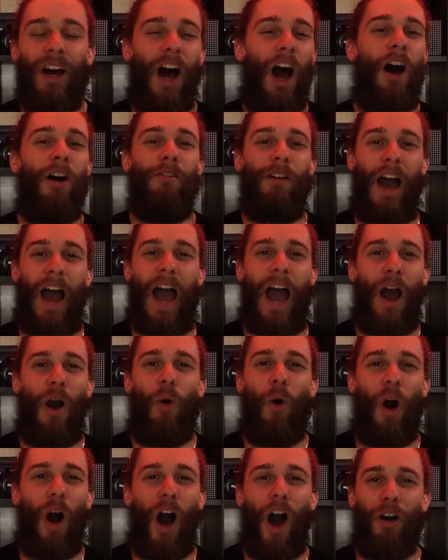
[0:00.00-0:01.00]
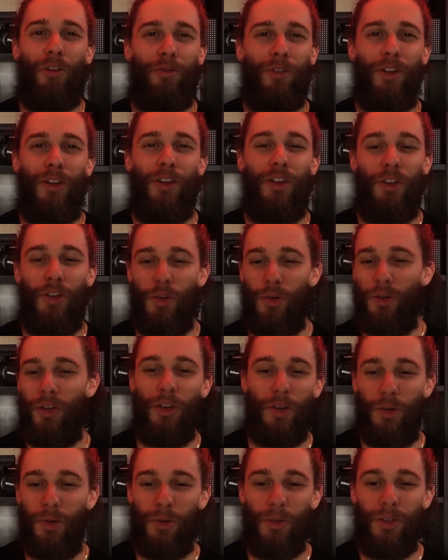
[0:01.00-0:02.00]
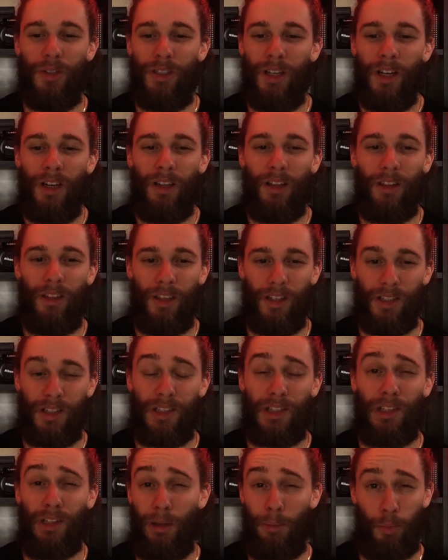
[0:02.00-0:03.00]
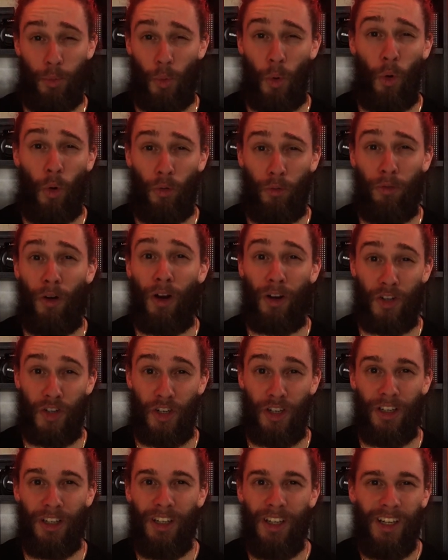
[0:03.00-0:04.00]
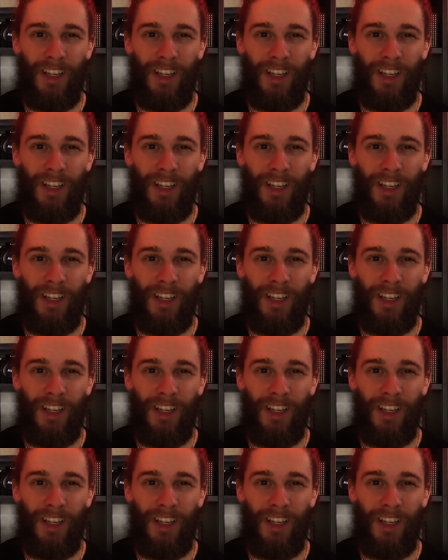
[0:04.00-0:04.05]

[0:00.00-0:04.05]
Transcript: of how often you use the slip roll function.